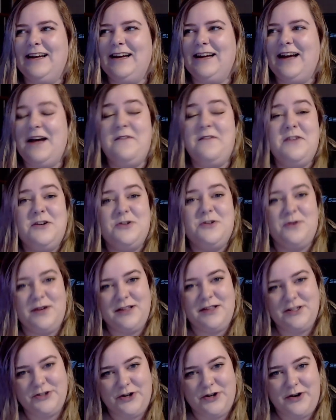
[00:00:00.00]
I've enjoying
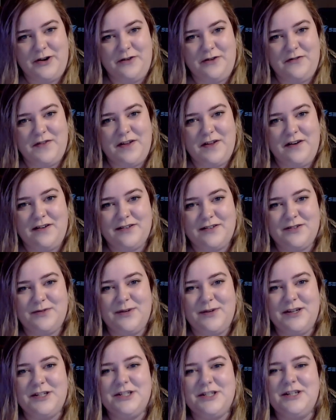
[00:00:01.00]
the journey over there on
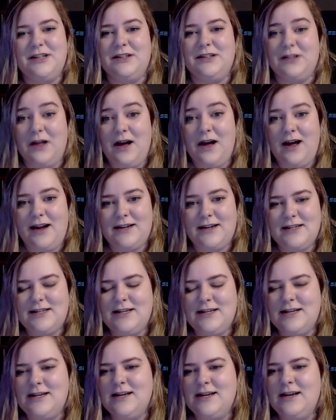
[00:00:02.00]
Twitch a lot.
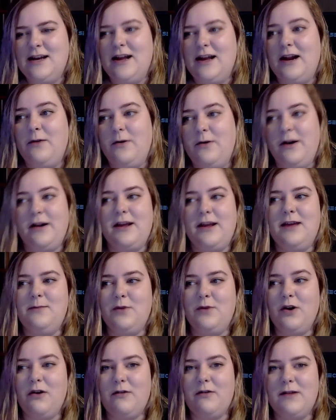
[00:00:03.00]
And I wanted to keep
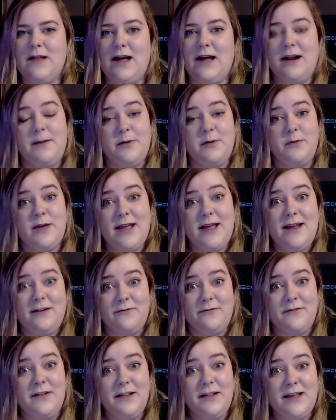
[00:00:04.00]
growing that. I mean, we hit
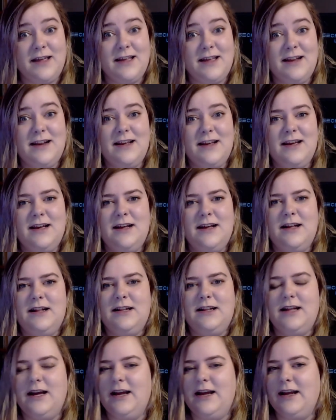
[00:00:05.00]
affiliate.
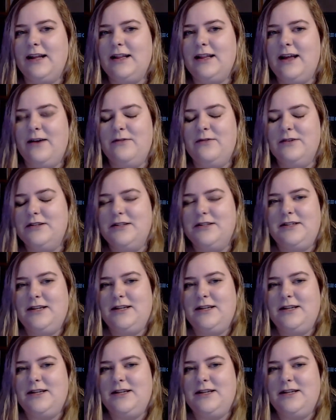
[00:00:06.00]
Like, that was